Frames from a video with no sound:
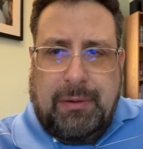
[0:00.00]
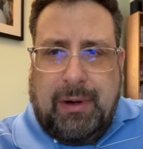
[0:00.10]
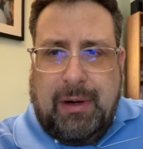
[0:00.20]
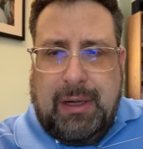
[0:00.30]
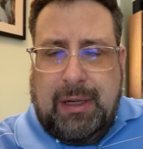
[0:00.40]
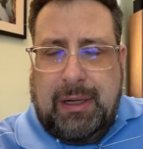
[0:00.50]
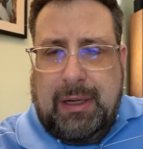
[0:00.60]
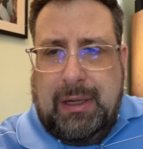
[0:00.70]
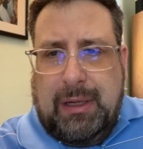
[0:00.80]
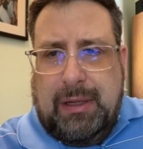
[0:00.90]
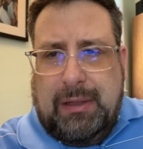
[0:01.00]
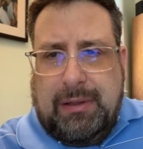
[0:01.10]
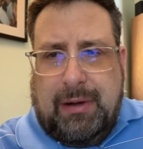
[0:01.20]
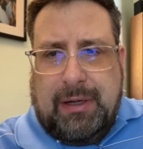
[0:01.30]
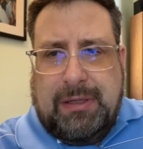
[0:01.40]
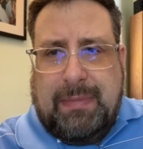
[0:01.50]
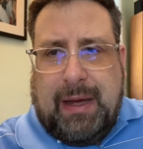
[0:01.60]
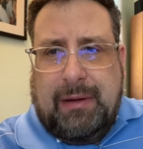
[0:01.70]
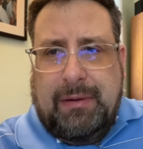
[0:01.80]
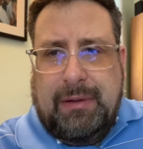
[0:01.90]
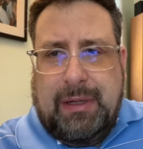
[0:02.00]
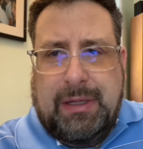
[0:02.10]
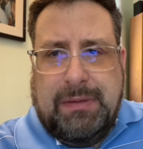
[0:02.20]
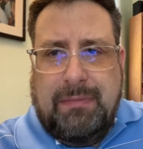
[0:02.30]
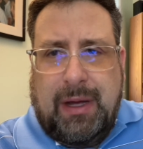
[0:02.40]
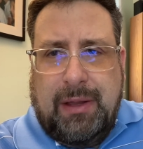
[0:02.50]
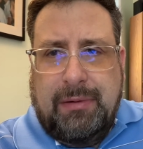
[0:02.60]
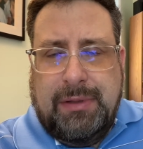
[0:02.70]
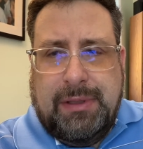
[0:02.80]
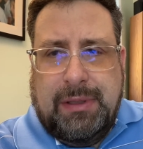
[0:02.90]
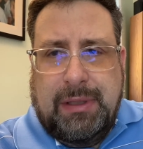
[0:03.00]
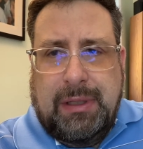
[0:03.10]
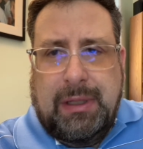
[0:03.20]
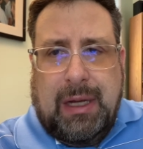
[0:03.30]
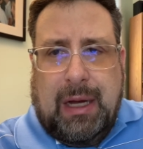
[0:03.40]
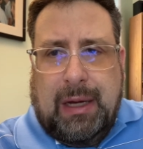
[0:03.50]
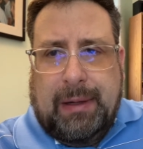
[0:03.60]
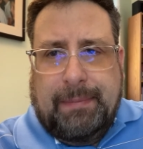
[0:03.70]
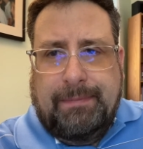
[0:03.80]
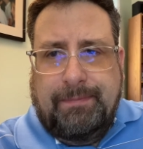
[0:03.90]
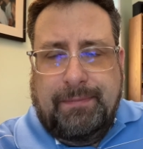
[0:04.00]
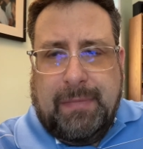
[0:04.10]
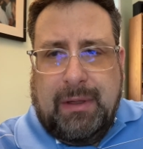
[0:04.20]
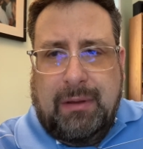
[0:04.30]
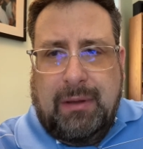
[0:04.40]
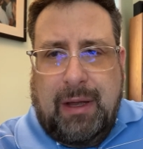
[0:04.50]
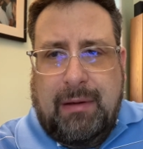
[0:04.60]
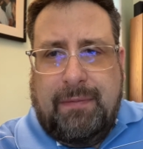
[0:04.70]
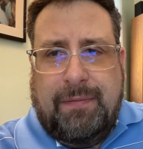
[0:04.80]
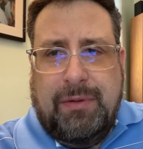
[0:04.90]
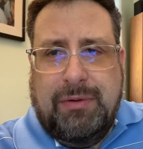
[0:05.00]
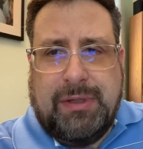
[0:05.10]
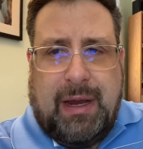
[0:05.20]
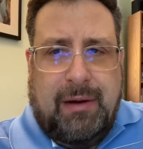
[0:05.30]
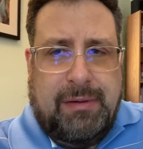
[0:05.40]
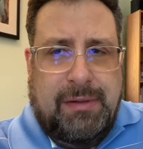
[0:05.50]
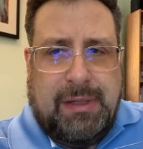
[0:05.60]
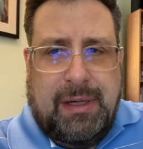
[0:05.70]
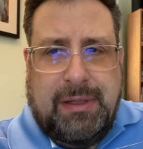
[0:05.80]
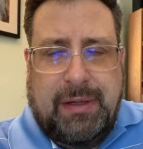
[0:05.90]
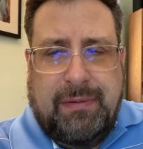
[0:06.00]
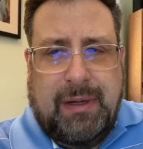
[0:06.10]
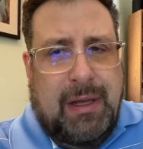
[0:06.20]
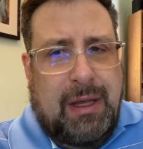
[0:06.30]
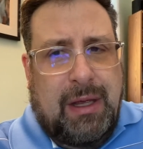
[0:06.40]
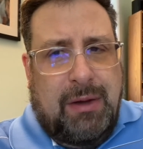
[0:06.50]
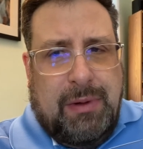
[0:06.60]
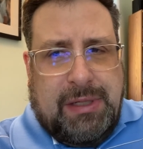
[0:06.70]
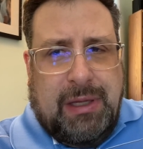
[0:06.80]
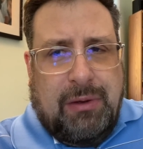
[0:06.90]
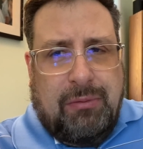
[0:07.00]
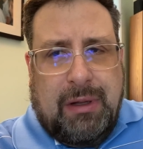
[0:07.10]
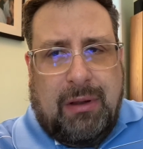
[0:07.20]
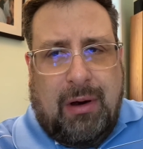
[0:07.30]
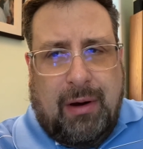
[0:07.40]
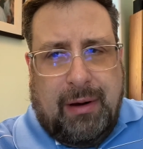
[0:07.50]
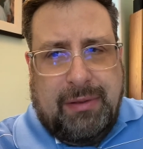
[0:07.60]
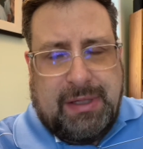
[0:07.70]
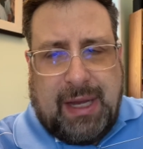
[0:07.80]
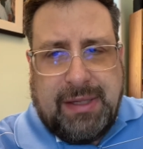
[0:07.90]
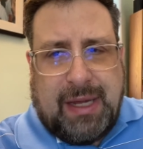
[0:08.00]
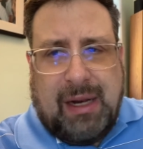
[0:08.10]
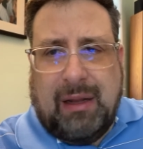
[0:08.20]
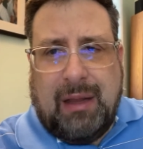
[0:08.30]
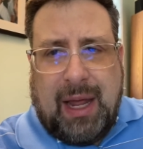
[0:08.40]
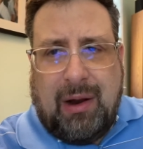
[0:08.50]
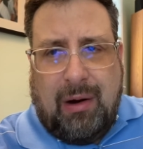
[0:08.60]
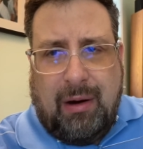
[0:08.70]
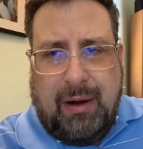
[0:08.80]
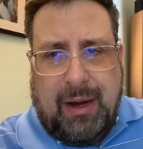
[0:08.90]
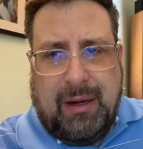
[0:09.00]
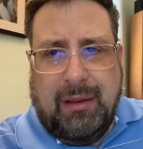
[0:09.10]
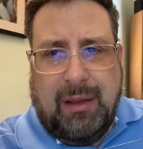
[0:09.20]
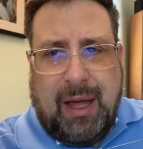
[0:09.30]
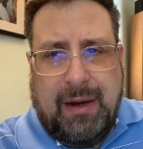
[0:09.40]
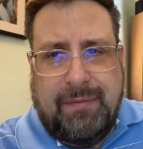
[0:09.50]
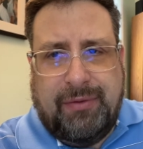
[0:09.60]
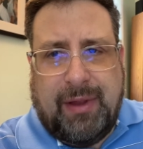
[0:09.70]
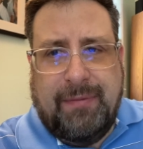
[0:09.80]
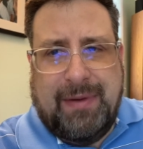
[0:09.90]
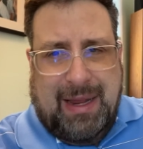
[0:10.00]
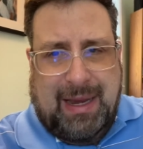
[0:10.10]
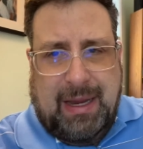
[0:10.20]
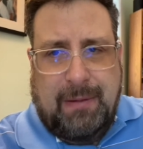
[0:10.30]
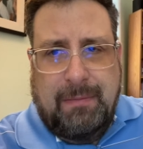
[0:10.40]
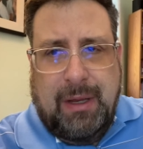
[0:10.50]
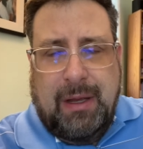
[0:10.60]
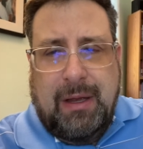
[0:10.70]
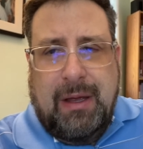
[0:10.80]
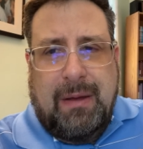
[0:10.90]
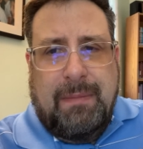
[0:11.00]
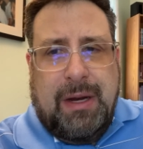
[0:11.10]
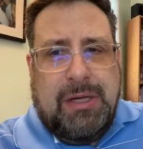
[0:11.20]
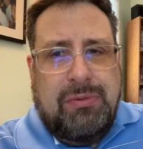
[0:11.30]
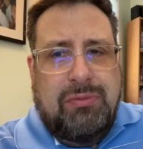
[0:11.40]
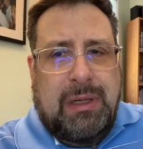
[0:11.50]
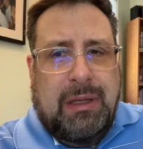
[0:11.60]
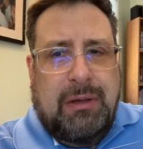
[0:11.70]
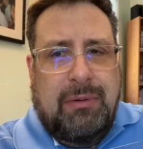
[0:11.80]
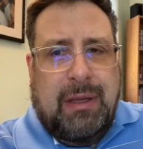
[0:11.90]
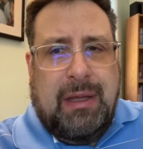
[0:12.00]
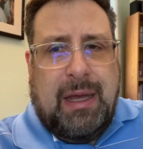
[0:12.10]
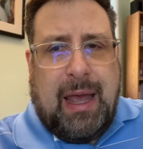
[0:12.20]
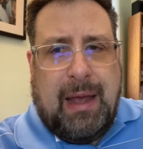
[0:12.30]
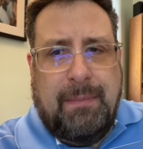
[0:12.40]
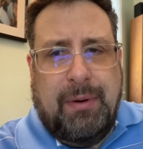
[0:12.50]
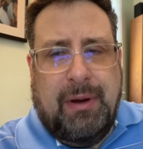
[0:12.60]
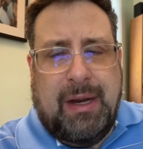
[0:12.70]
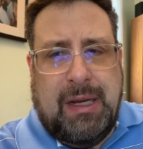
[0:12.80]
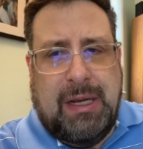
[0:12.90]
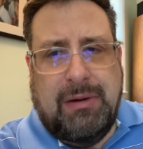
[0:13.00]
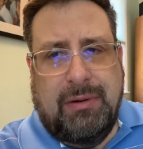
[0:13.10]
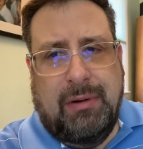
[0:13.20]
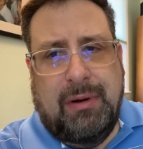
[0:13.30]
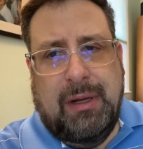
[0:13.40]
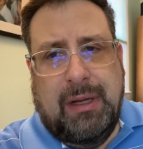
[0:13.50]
where he talks about his mother's love for those characters on TV. We see the real heart. This guy's got a lot of heart and a lot of stuff in him, but it's really, really hampered and hindered